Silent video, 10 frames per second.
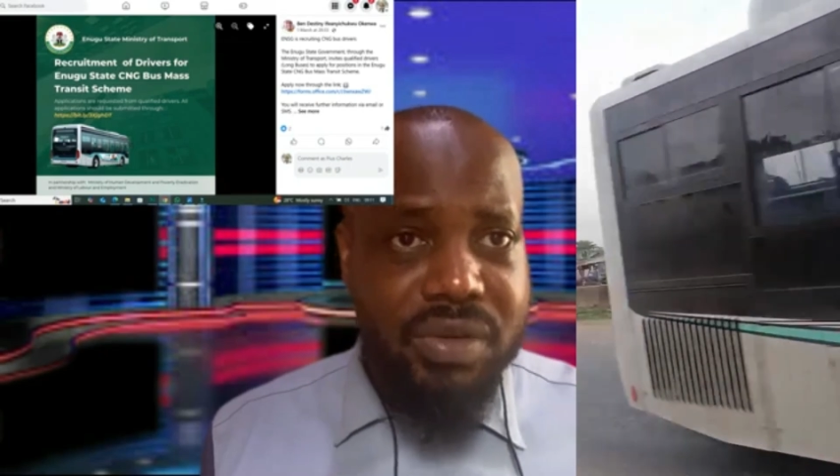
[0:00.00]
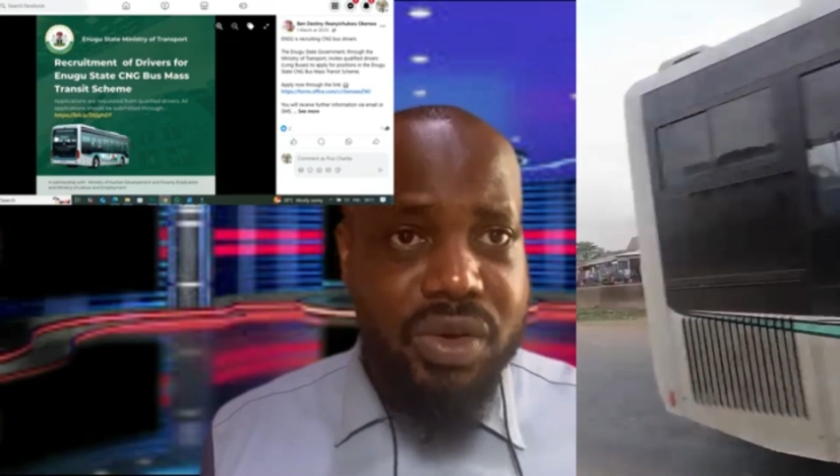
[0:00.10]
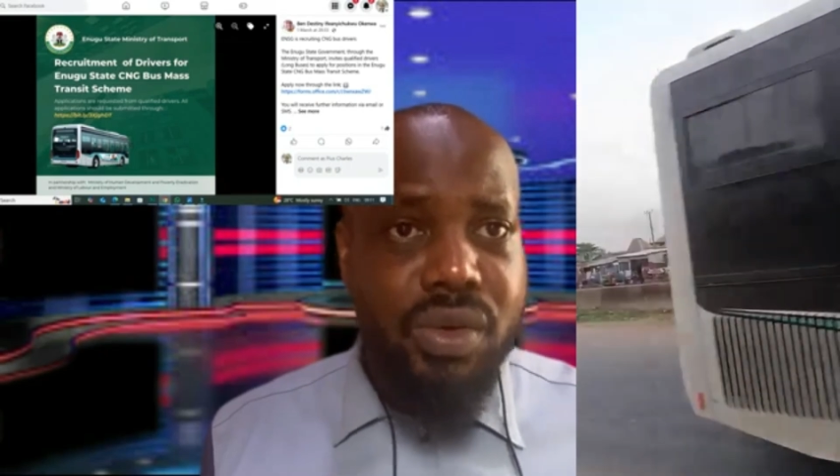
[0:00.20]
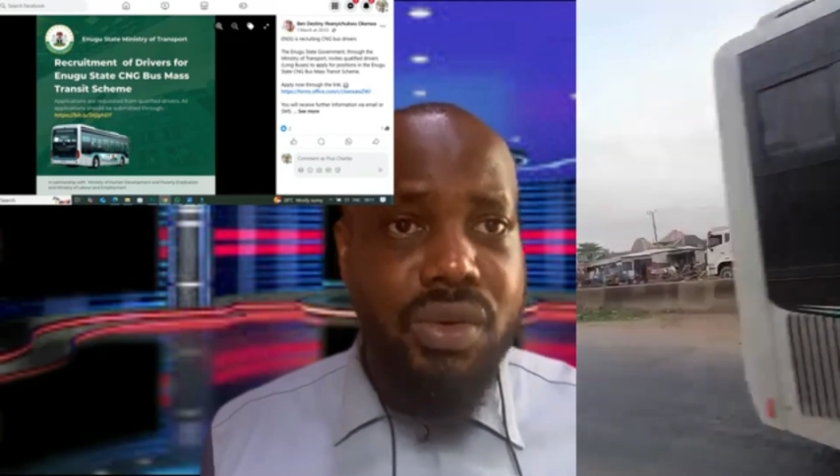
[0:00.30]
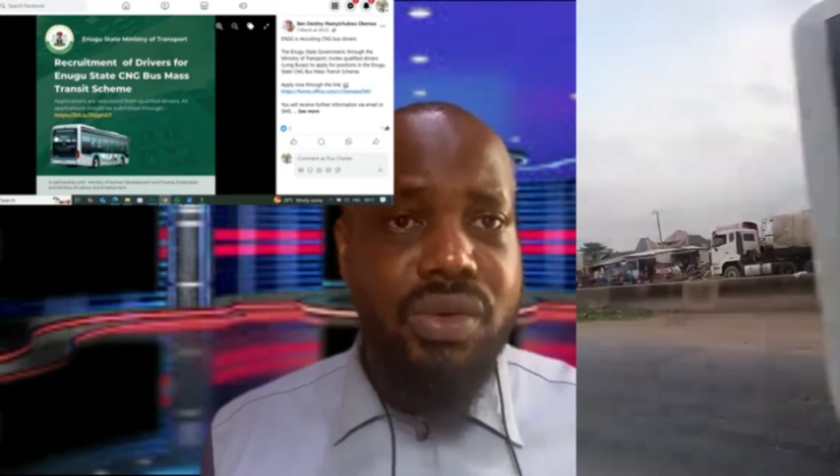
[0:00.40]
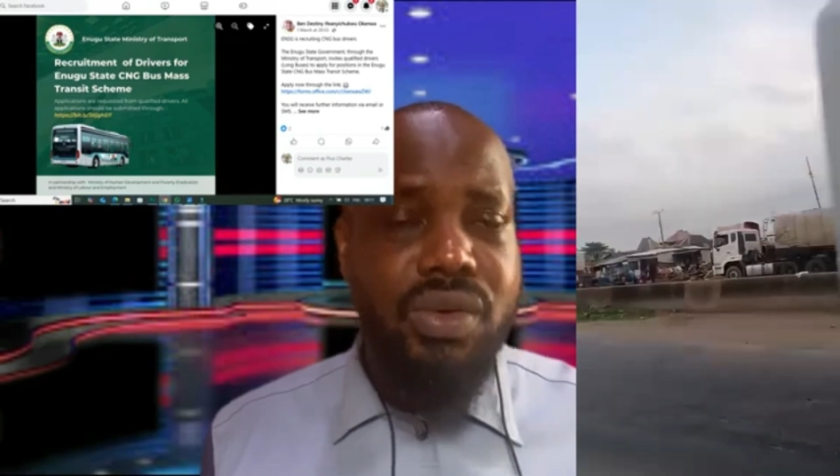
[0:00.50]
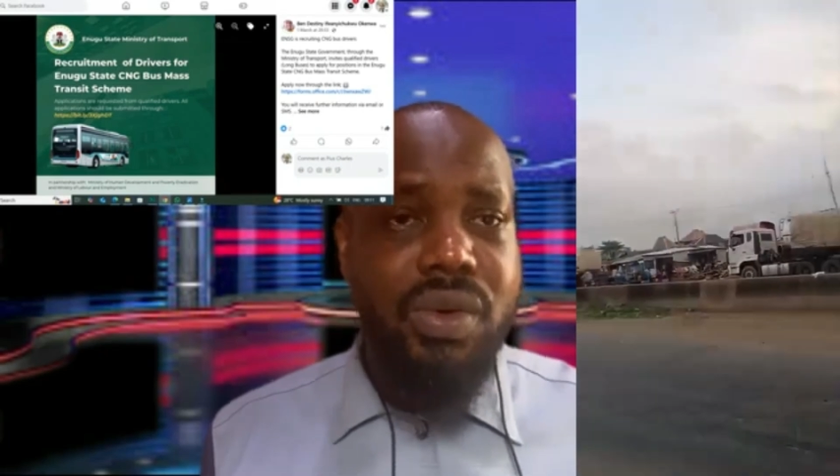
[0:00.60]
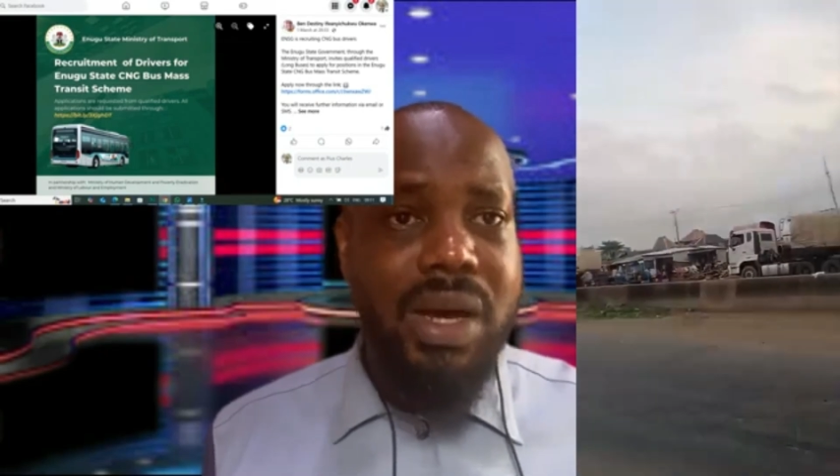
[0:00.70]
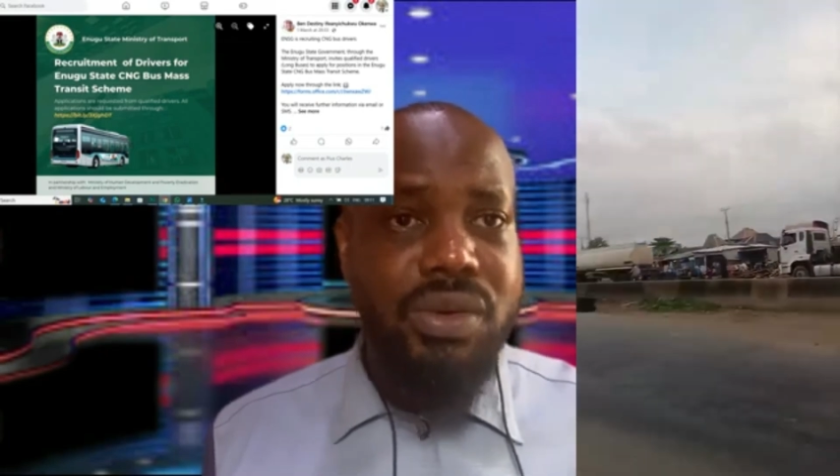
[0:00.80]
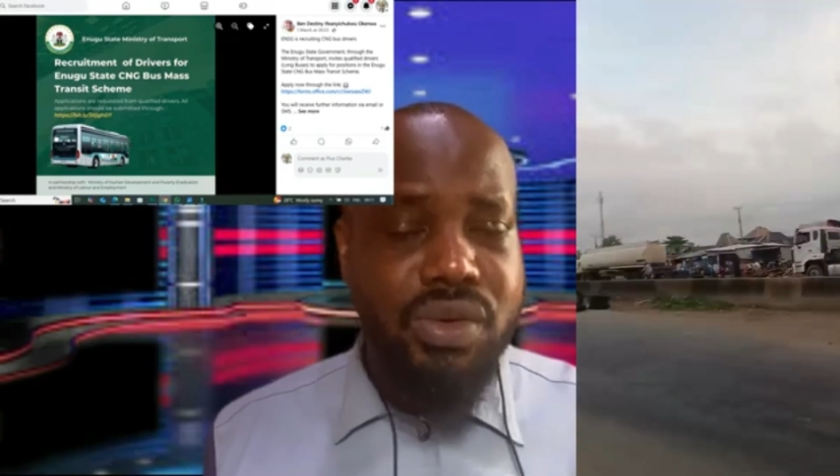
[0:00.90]
if you
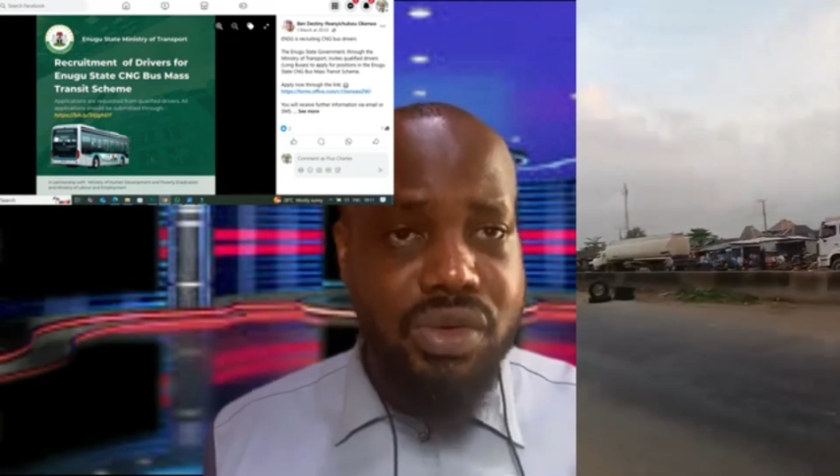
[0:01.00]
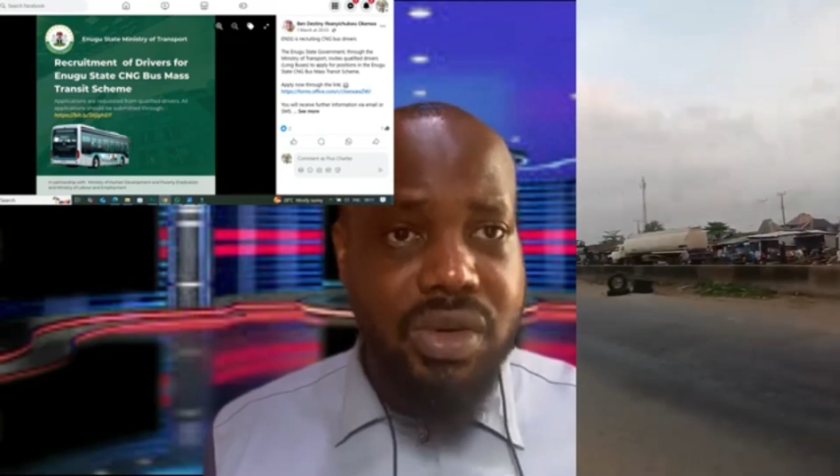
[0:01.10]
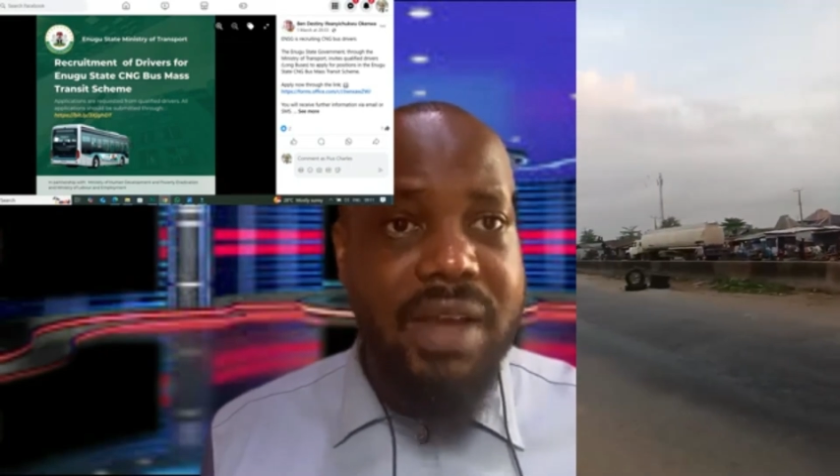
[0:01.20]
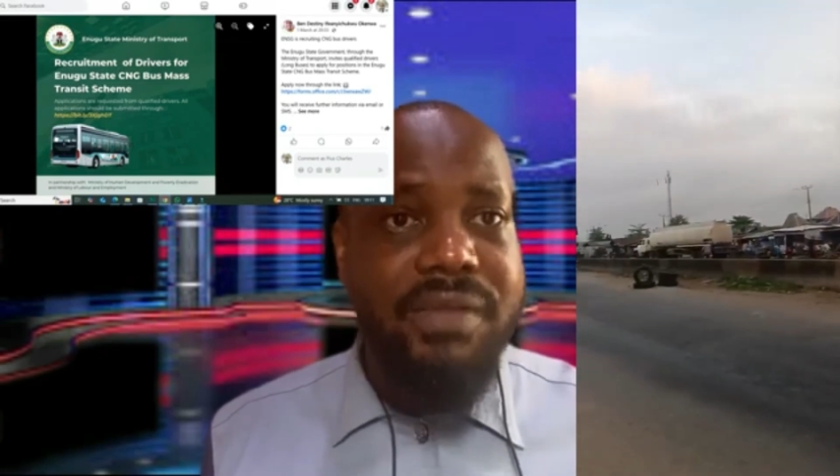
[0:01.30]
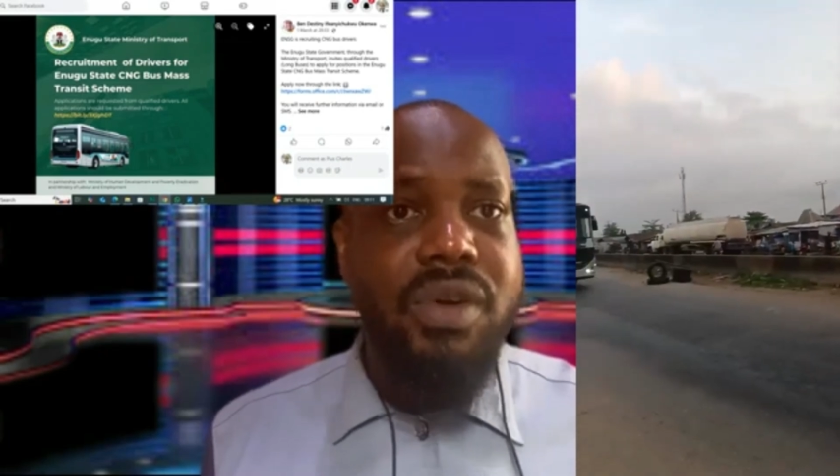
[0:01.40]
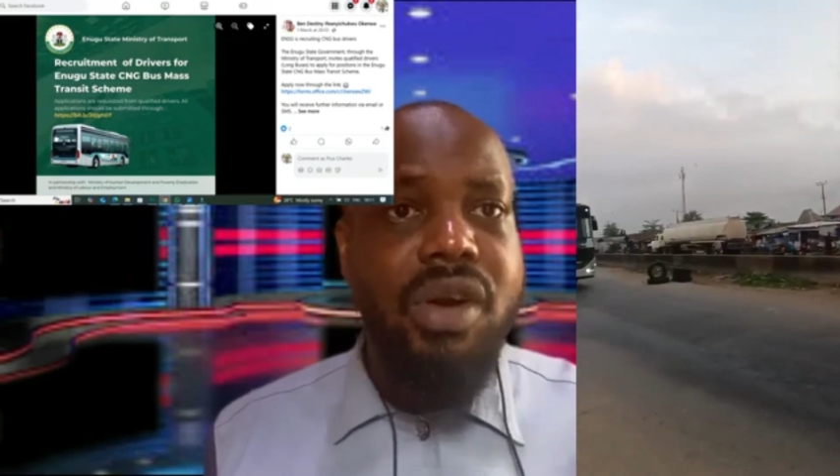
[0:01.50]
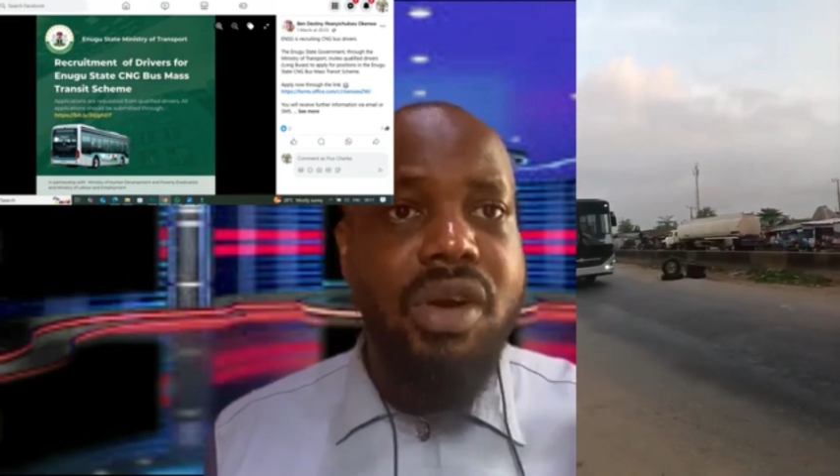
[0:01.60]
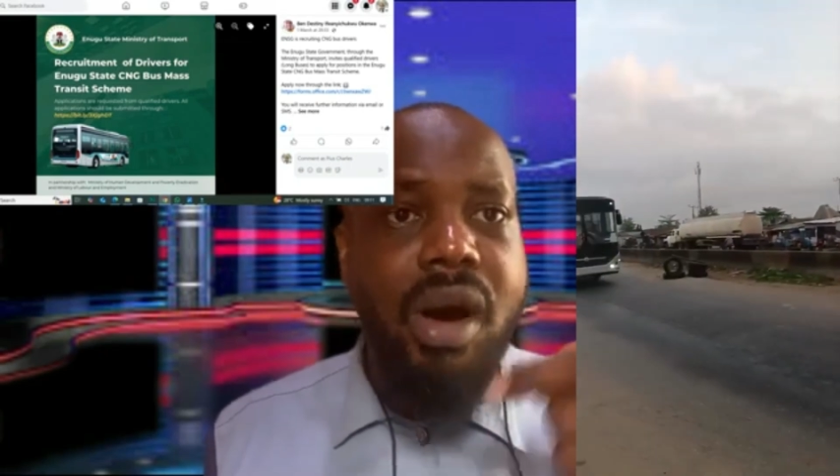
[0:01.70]
know how to drive,